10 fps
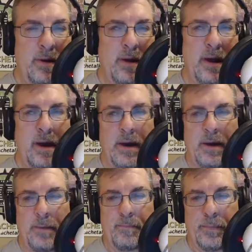
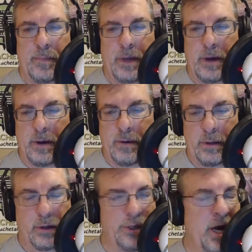a
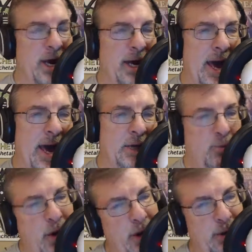little Johnny Cash
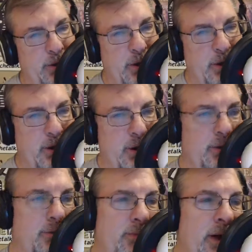playing guitar,
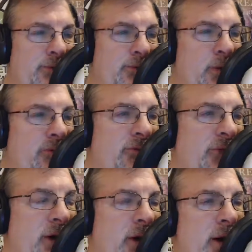and we'll have a
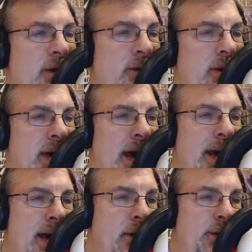fun night.
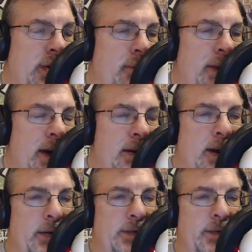8-hour jam-packed
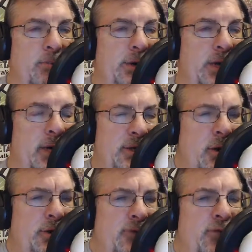night, December 10th.
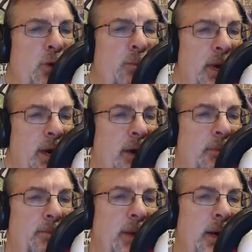Starts at 4
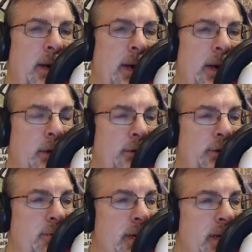p.m. and goes
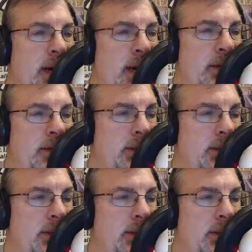to midnight.